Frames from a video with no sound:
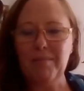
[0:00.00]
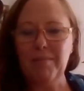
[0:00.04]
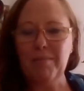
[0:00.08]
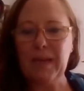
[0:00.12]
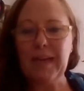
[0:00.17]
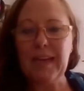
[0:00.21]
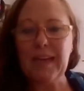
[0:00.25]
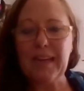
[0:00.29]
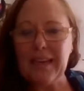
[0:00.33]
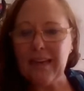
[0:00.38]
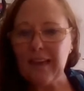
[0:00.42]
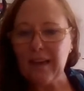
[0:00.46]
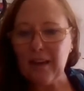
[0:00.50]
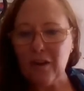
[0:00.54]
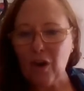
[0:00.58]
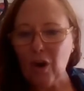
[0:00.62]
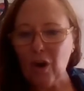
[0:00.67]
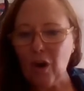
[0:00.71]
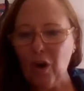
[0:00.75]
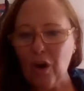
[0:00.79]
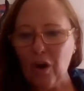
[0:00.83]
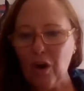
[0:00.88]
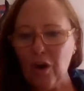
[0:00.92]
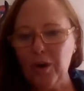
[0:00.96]
being at
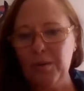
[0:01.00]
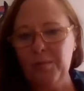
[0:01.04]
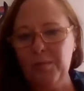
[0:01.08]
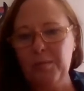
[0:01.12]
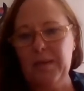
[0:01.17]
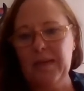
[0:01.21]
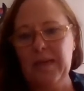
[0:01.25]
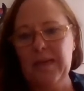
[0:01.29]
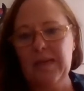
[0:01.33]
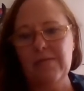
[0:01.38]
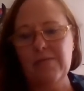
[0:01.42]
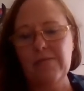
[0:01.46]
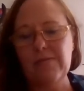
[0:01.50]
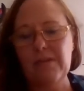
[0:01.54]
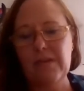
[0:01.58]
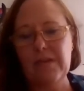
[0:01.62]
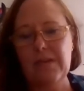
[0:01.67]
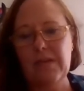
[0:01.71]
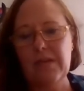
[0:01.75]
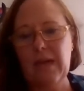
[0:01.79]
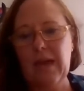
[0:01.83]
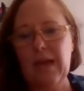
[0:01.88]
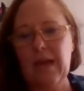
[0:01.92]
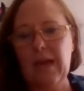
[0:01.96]
home
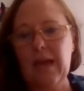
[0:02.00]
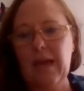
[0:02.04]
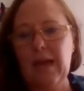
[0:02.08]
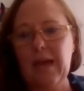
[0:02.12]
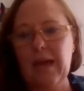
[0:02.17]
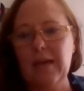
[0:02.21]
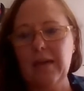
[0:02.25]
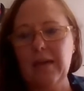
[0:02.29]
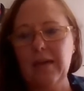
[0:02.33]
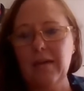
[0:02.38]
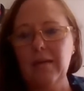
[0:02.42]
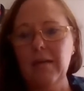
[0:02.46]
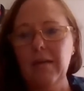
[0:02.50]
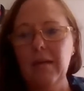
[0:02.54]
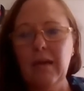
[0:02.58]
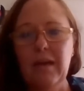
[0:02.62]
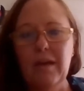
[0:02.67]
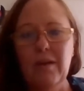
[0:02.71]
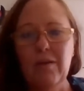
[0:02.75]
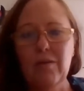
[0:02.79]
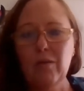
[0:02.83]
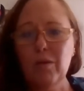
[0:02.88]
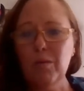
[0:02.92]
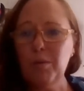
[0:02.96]
even, and
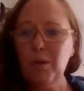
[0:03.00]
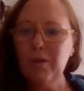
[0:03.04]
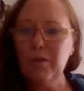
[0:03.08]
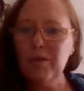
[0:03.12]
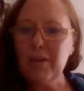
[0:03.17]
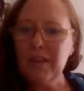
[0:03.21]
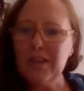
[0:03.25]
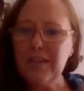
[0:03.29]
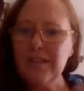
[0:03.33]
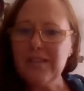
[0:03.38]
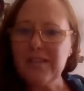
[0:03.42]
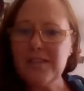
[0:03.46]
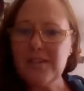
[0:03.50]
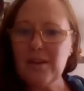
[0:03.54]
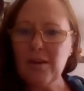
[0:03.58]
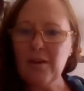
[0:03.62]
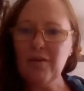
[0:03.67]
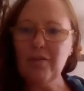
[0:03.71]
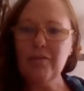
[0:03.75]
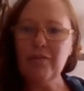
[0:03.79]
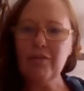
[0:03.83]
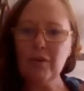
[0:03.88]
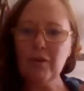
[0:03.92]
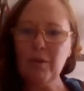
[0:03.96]
removing
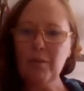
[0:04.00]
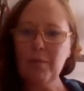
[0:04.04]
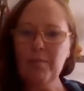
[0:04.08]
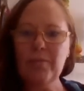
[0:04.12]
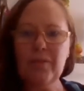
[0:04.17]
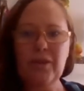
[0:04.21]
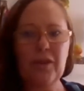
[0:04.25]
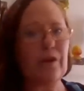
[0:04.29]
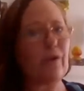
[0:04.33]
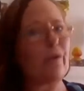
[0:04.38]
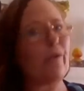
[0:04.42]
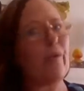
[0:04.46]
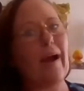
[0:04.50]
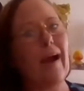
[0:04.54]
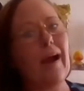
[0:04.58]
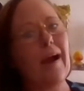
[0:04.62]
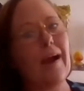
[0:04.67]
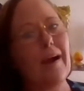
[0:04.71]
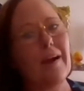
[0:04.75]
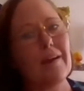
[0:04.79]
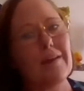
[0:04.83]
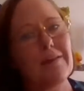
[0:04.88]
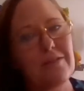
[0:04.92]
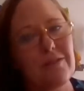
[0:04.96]
yourself from the
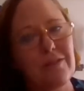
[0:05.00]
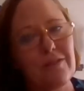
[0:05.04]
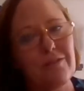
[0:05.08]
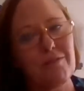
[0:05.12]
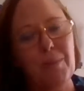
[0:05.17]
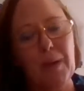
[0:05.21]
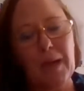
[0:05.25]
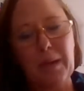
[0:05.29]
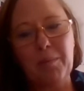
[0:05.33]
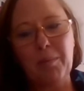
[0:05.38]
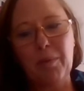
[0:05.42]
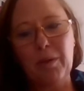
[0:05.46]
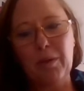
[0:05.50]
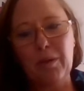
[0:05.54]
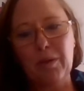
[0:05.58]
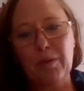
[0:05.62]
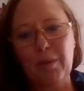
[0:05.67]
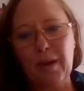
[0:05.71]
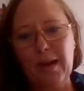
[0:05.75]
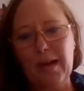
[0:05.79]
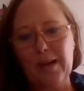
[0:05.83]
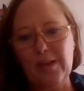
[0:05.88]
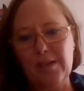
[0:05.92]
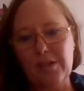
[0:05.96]
crowds of people
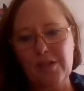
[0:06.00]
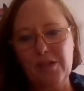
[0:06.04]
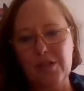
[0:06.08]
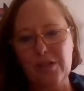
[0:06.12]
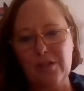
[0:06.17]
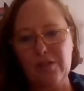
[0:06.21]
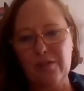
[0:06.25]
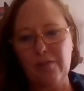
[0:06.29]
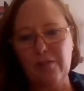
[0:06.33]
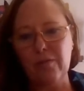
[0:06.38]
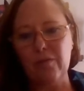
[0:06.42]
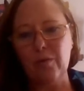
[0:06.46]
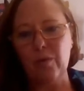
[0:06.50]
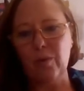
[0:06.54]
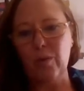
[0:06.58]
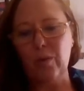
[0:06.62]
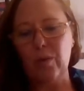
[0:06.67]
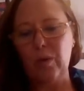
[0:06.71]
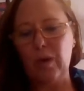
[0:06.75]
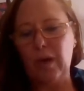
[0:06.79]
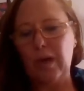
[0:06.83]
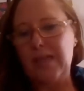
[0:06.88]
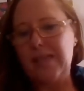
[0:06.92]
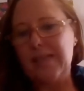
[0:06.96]
around you
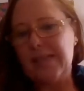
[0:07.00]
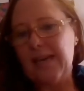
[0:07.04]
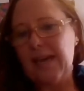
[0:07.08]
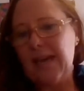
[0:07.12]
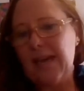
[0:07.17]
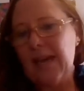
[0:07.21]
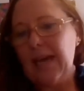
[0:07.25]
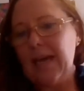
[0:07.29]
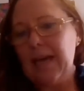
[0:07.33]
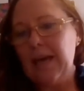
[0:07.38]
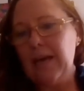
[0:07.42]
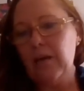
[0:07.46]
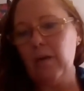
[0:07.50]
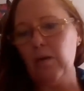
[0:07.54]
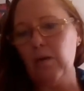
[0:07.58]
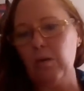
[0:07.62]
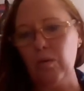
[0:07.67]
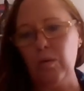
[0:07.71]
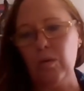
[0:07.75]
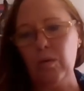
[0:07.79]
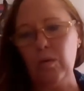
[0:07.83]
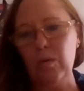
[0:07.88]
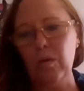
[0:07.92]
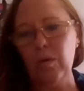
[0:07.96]
for a day
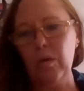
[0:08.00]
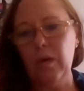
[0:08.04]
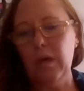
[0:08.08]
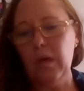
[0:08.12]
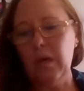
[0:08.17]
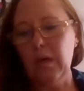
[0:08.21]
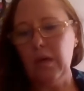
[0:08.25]
or